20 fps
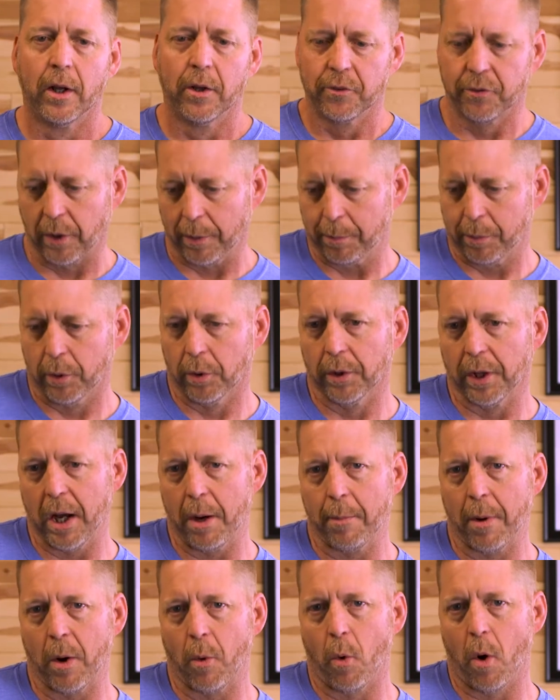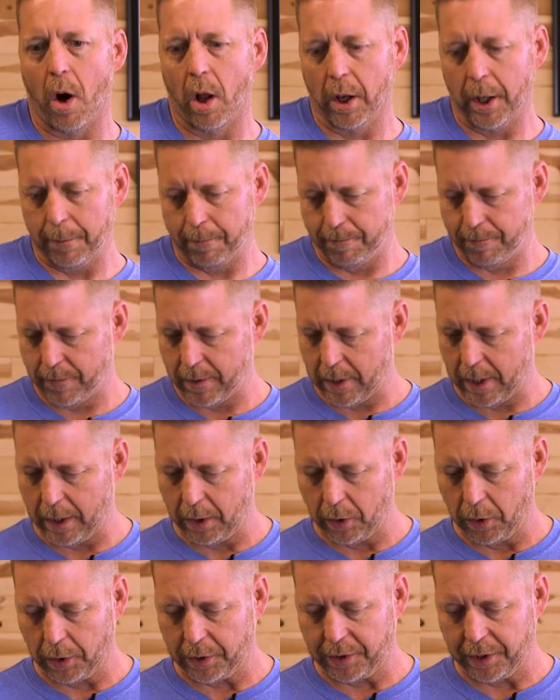So I pulled out my wallet. I
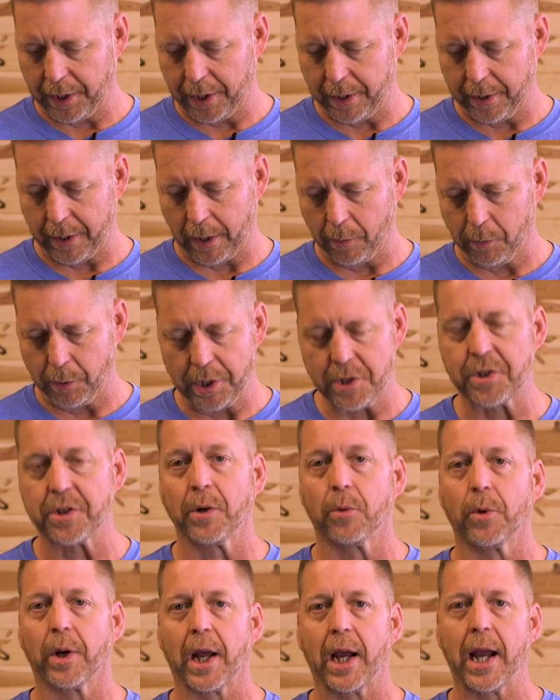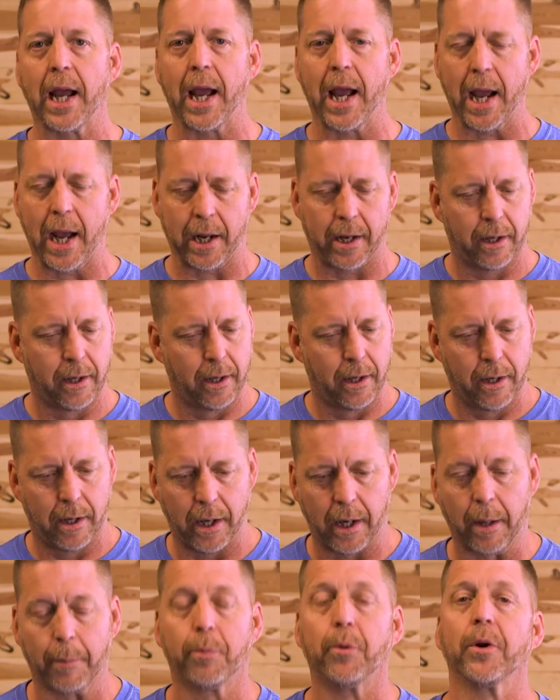looked in. I reached in what I had.
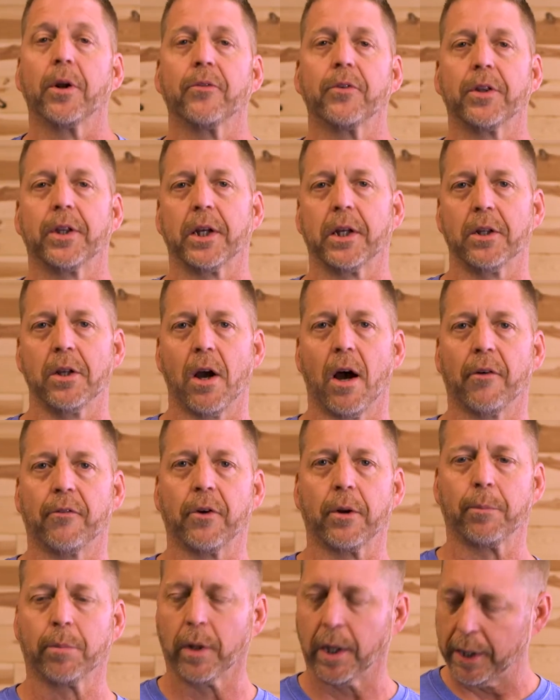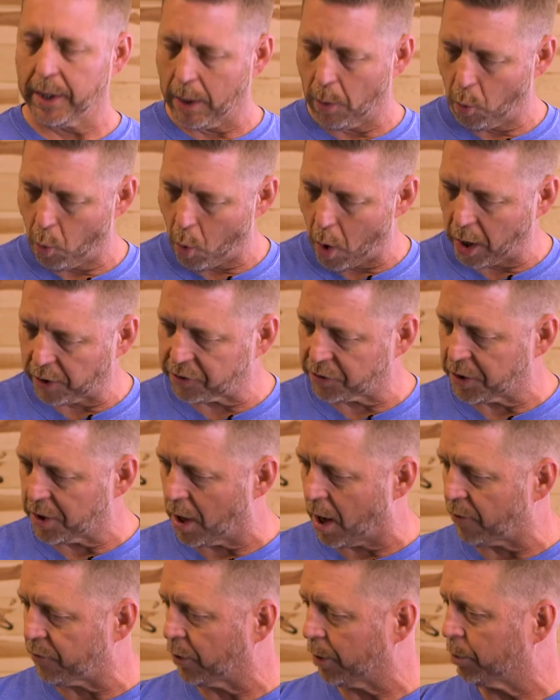And I put everything in the offering plate. And I watched the
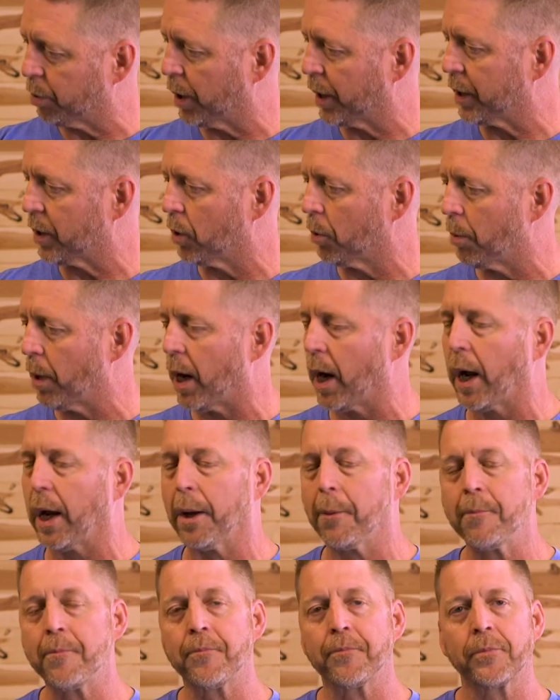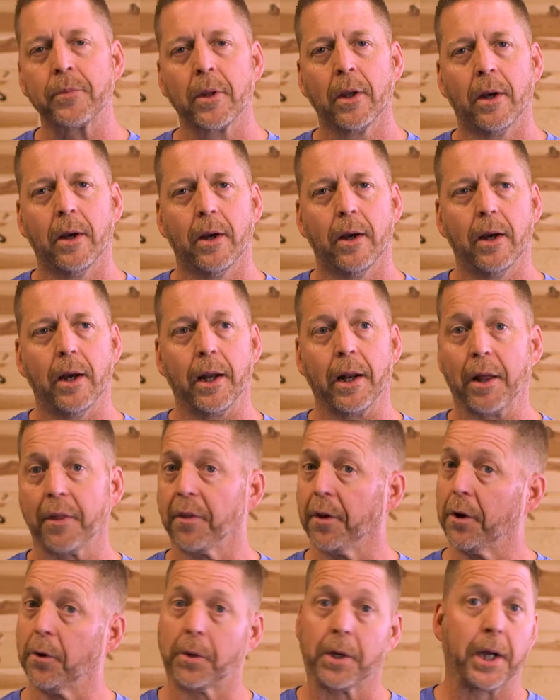offering plate go by. And I
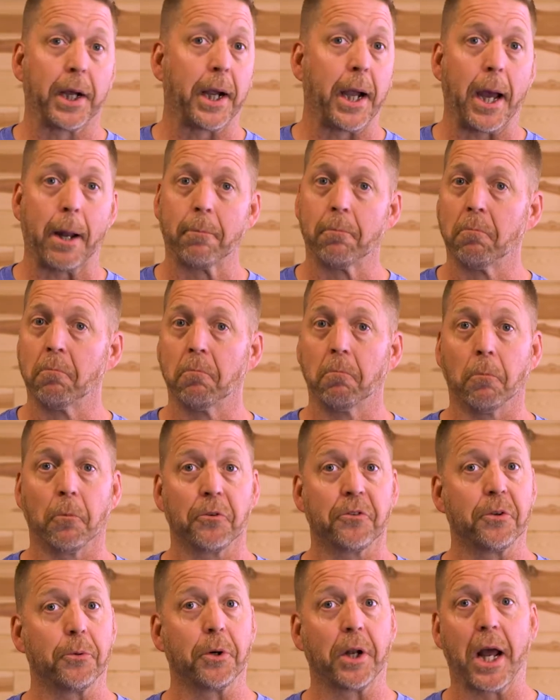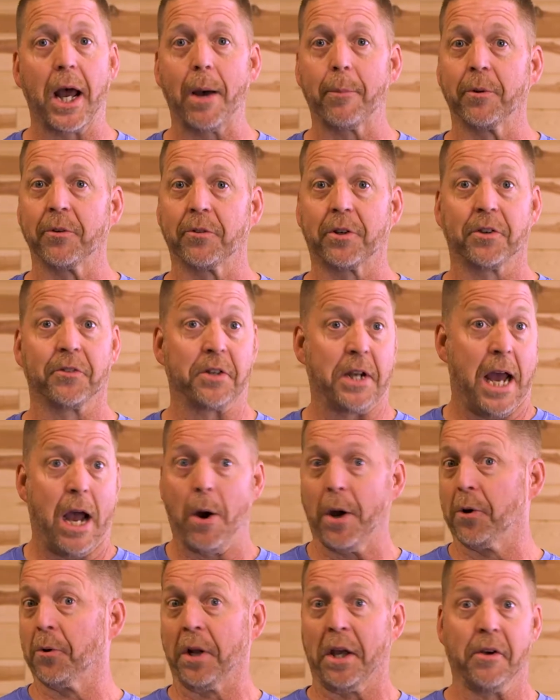thought, okay, God, we'll see what happens, because now
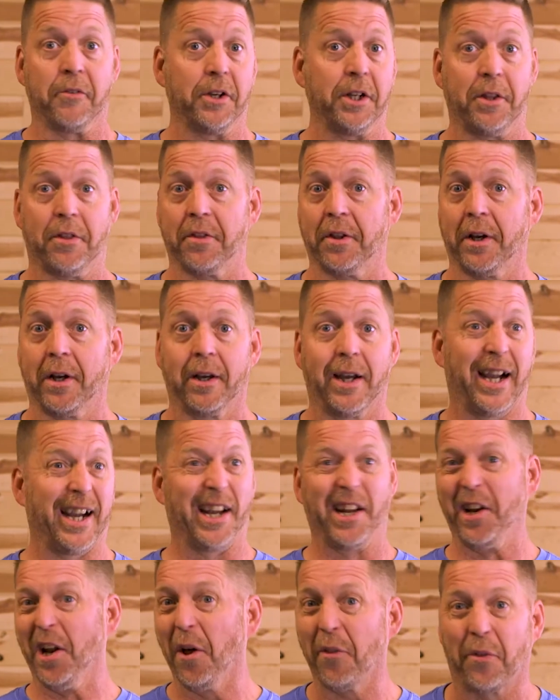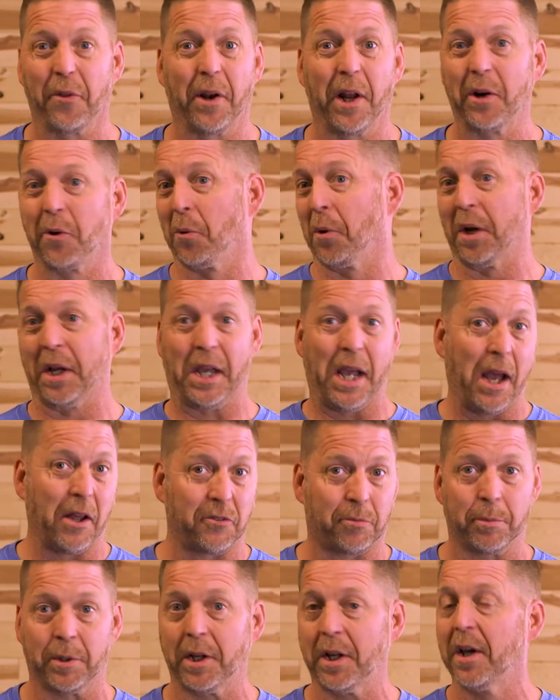I don't have anything. I got nothing. I don't have
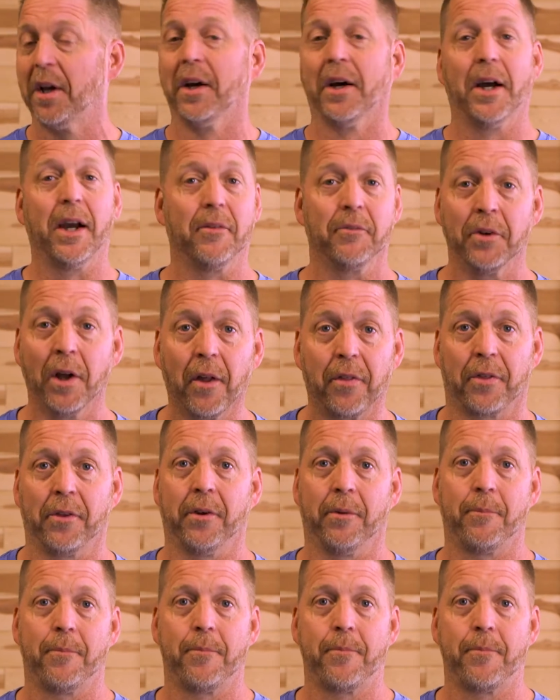gas money. I have nothing.